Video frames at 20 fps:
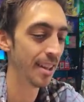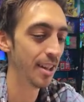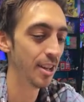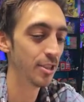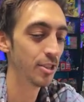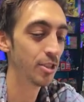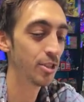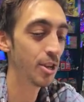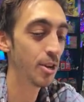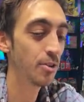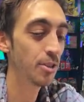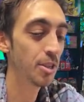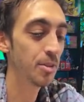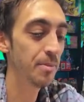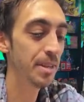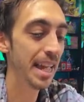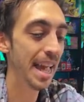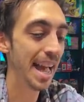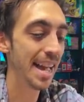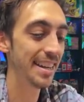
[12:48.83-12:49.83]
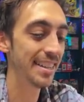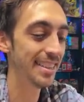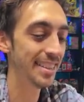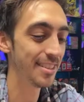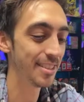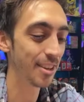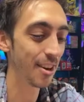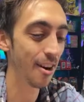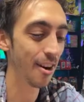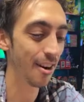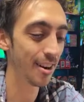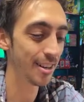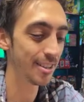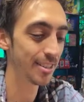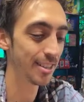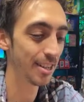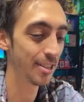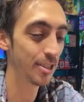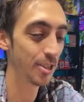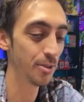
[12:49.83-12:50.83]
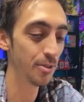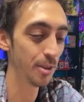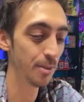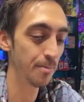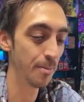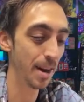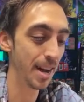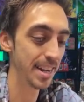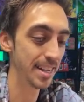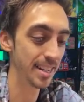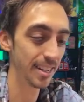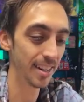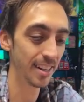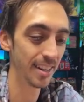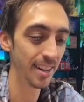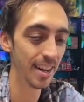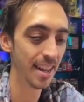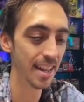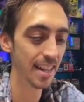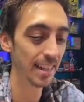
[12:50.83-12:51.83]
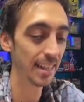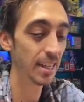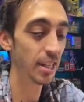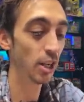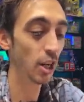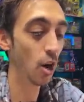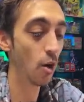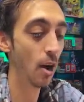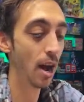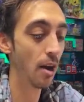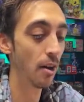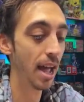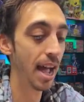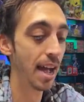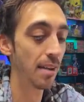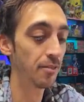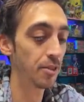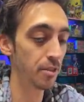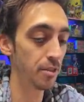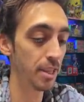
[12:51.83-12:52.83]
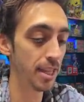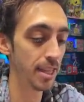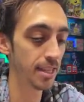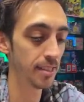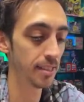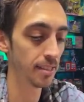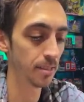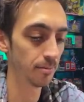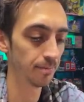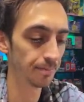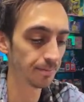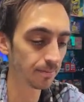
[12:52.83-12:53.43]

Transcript: Stoked to be adding these cards to the binder. Gonna go out after this